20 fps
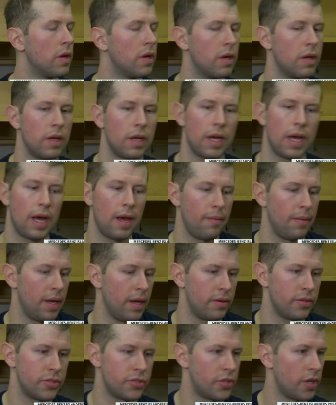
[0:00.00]
Yeah, I mean,
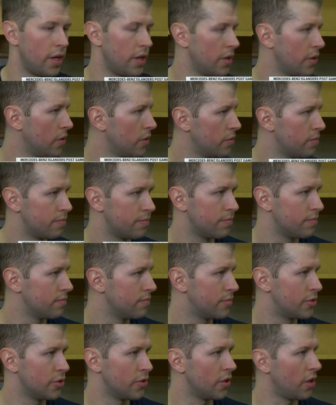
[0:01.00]
I was just trying to go
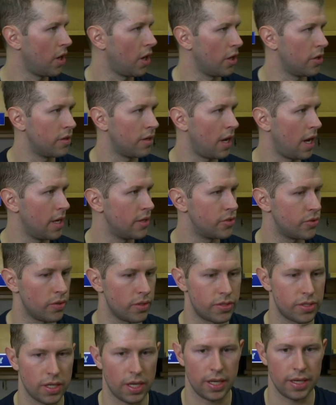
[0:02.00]
shoot it hard and high
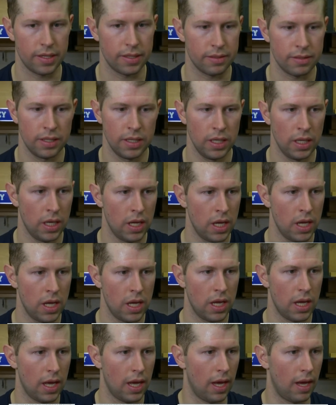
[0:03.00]
short side,
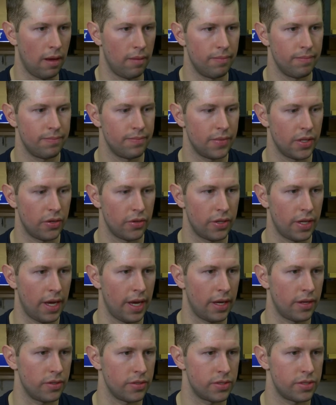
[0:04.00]
and you know, the
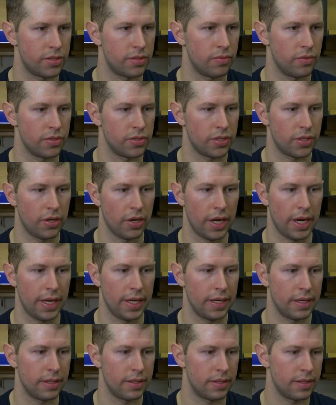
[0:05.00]
angles wasn't
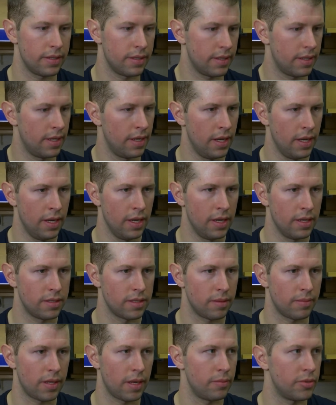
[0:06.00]
great, and
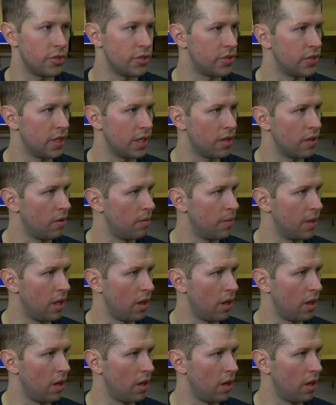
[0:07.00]
sometimes you just need a little bit of